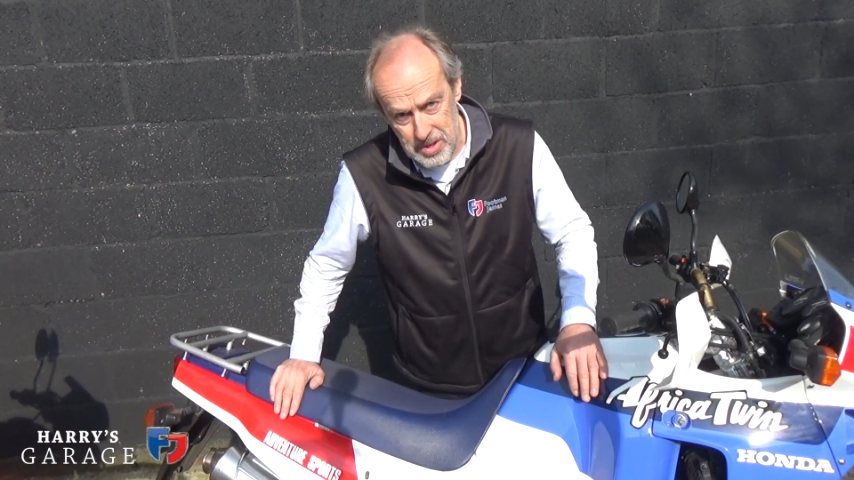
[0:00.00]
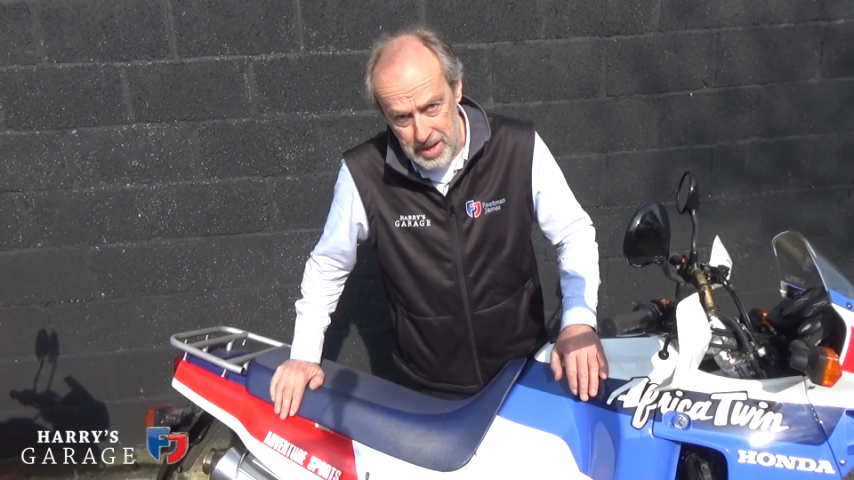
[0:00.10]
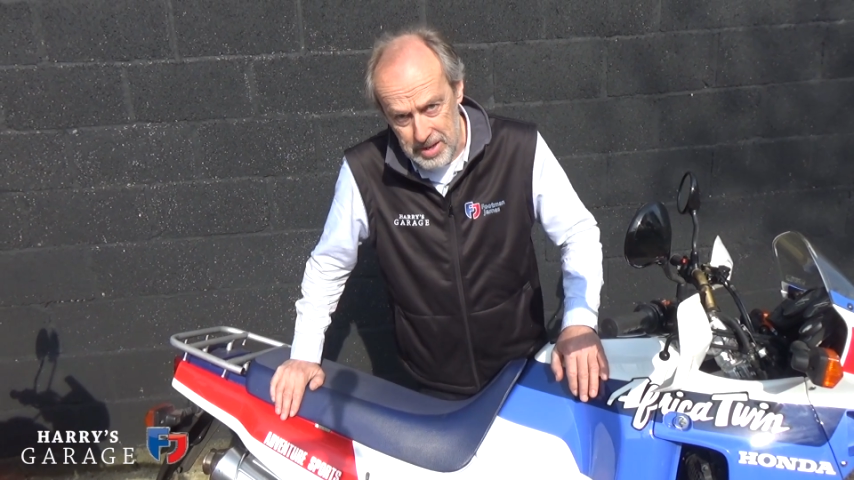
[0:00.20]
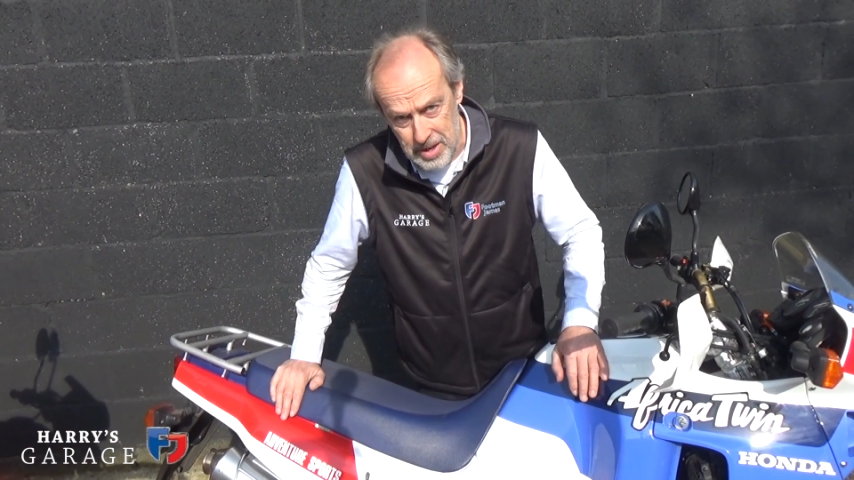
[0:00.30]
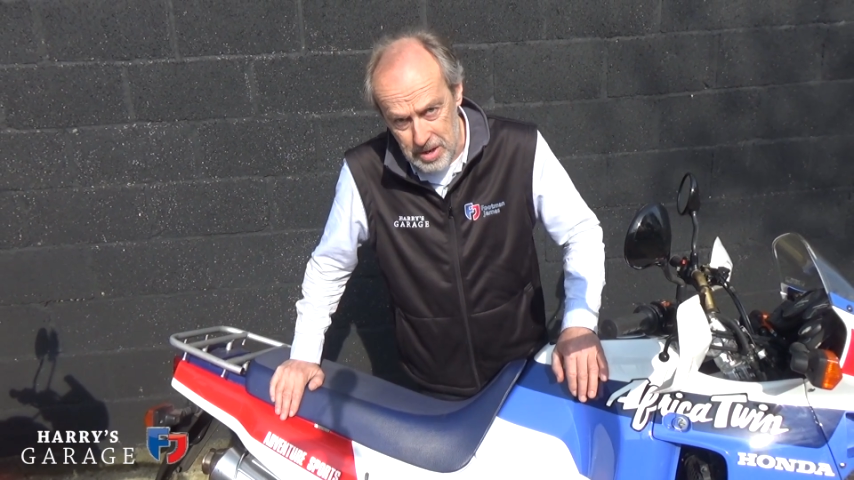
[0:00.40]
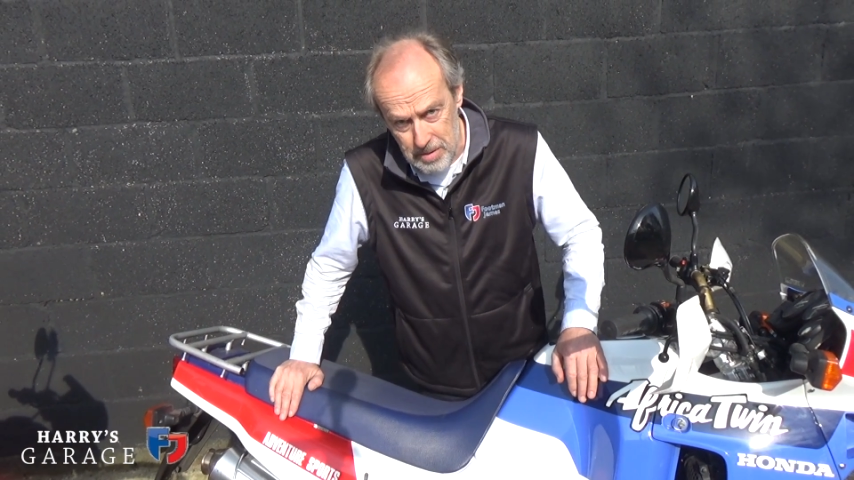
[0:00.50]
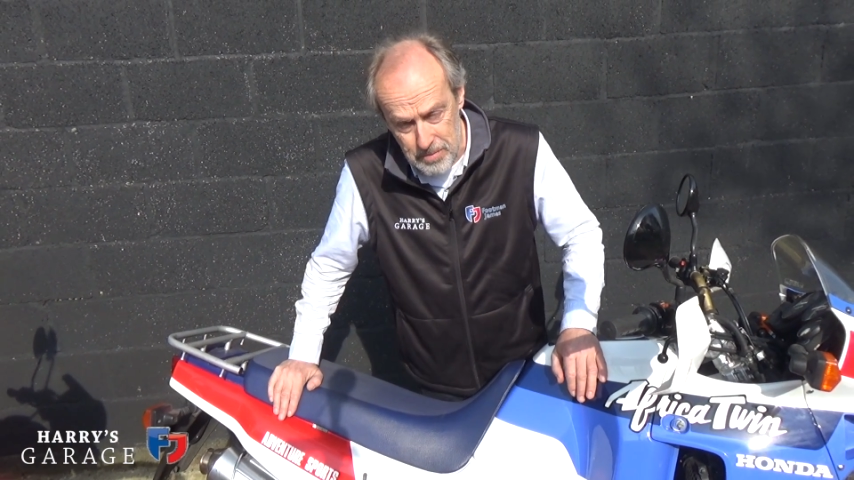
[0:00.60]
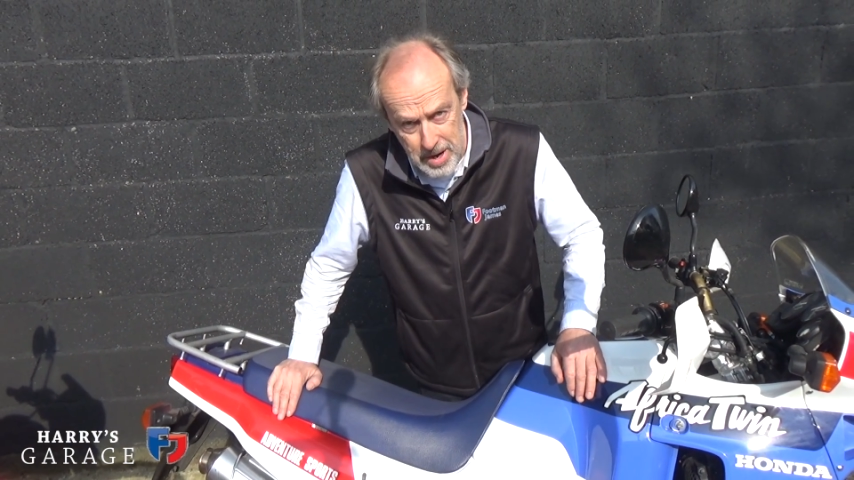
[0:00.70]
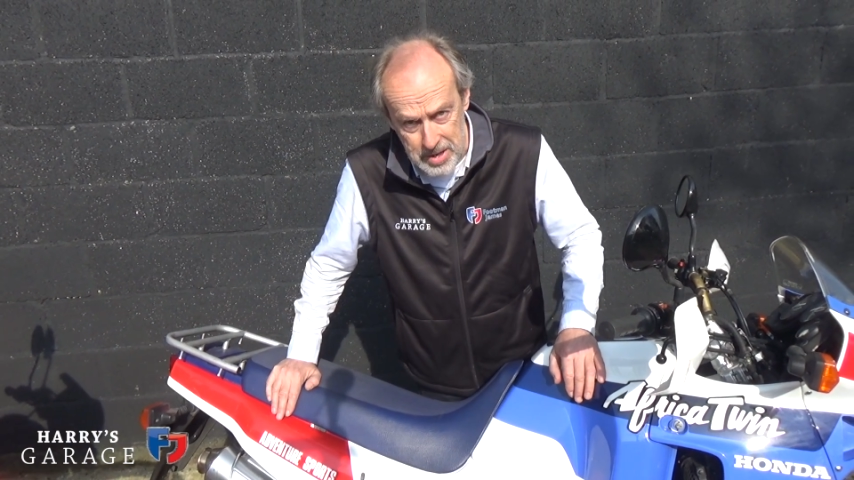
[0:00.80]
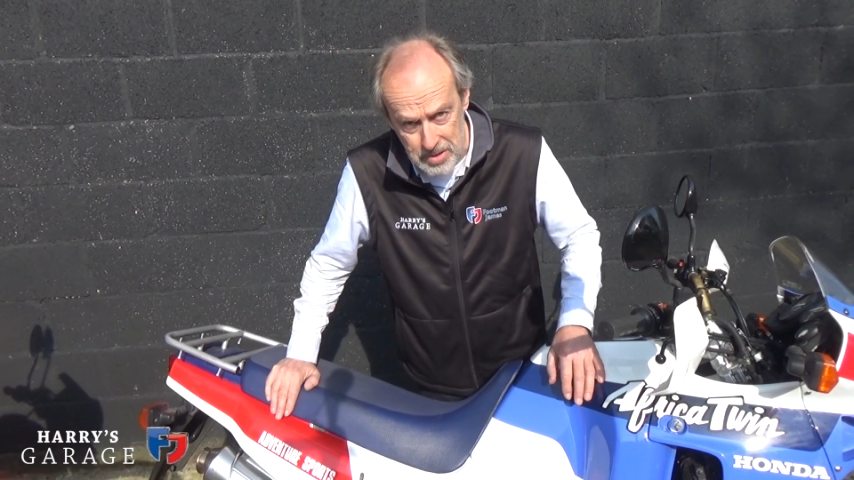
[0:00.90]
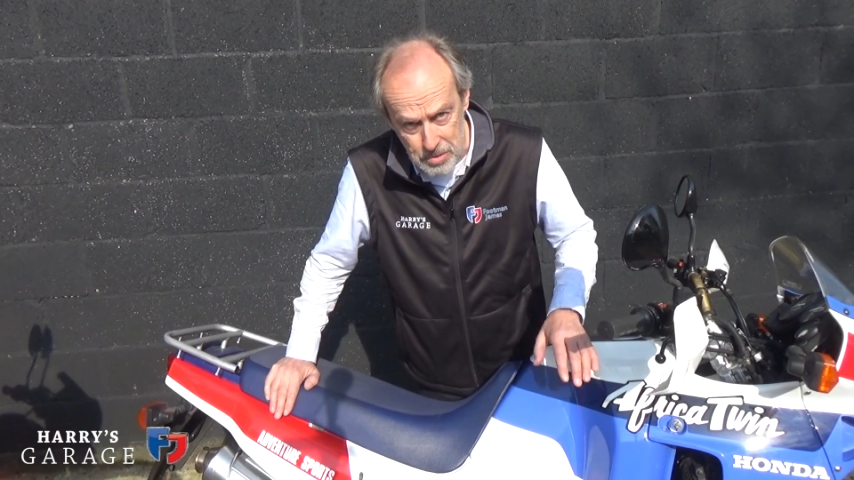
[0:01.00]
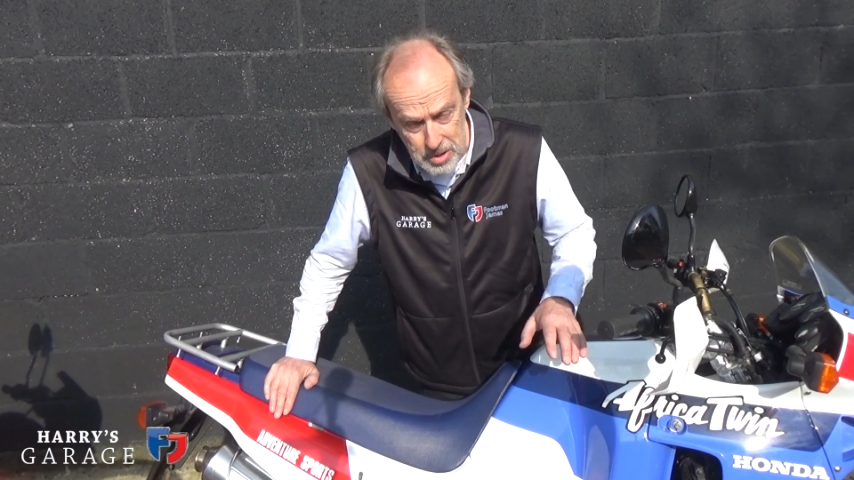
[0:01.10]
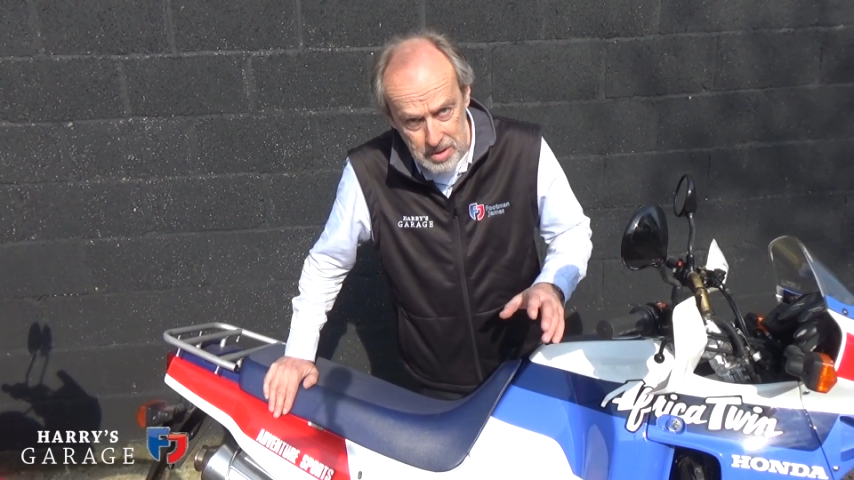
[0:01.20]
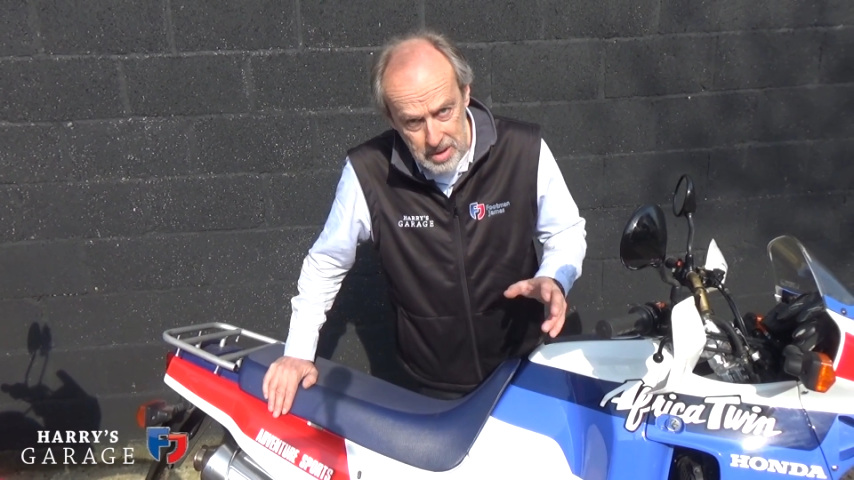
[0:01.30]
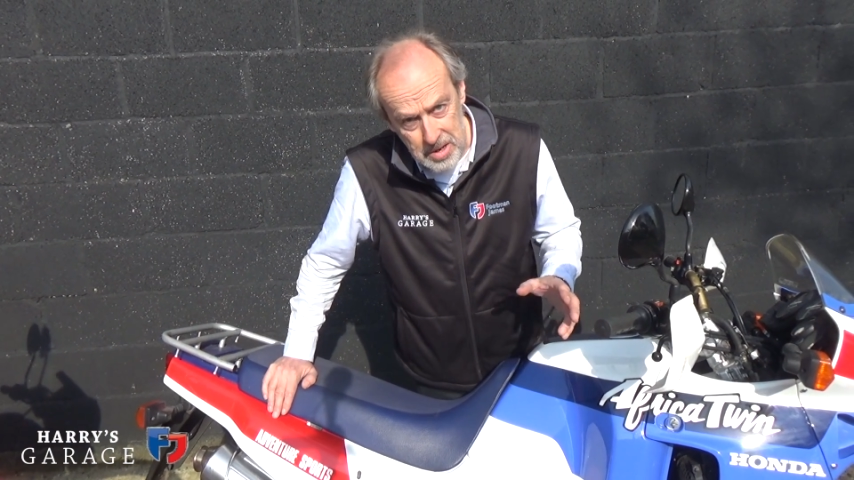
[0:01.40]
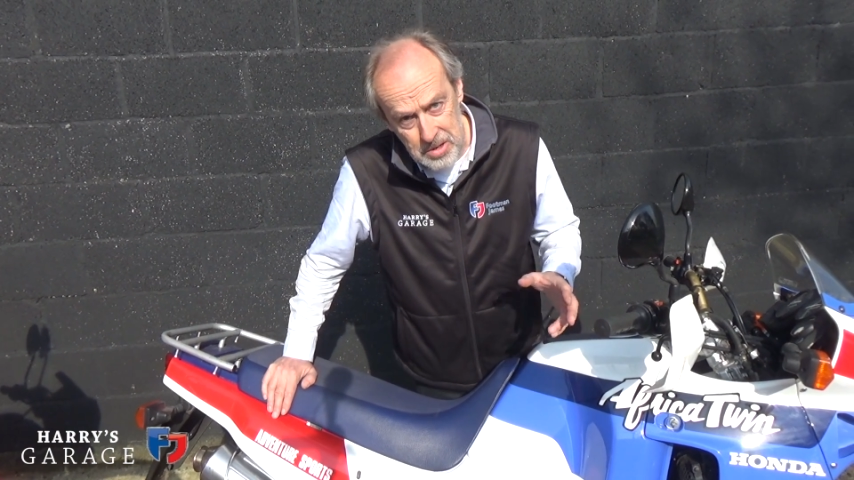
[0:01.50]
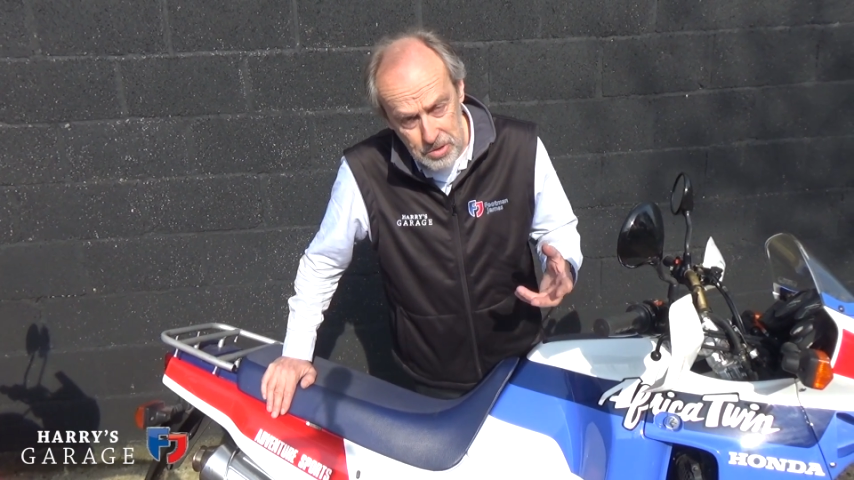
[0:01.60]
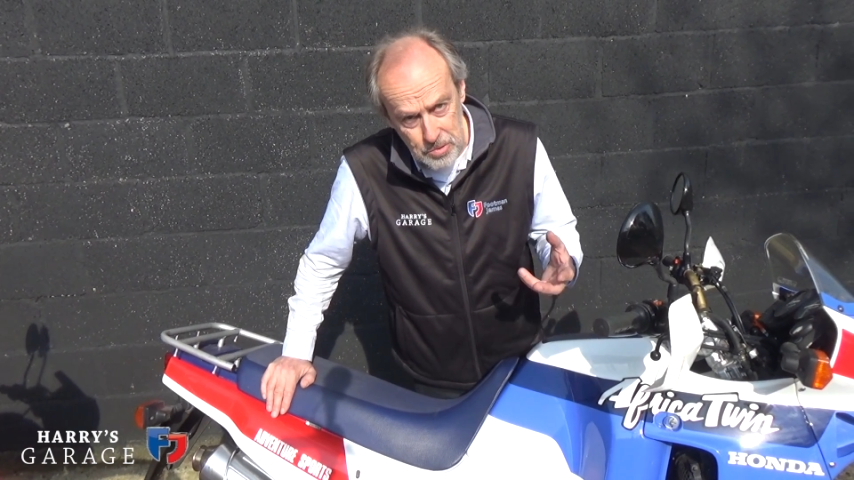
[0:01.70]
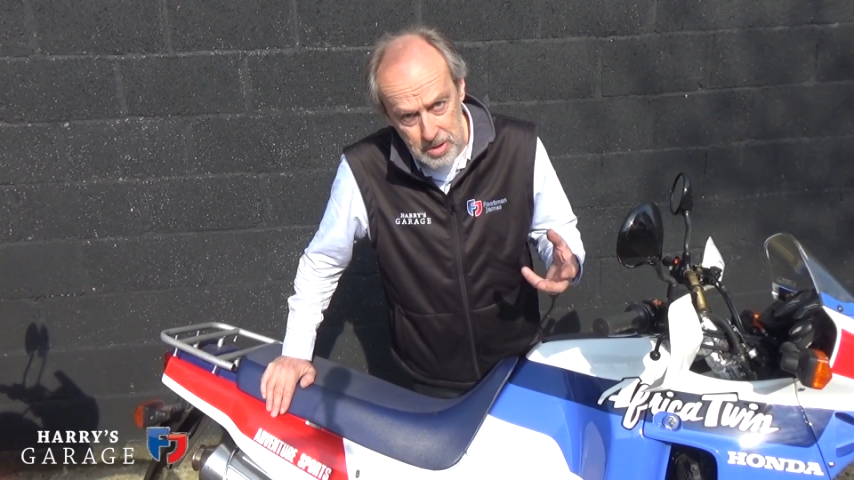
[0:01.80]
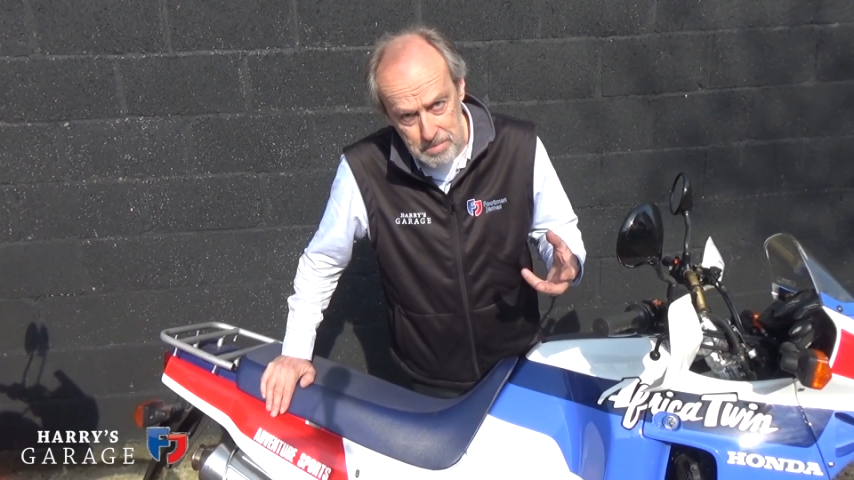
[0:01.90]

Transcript: Dakar Rally. There was a class called a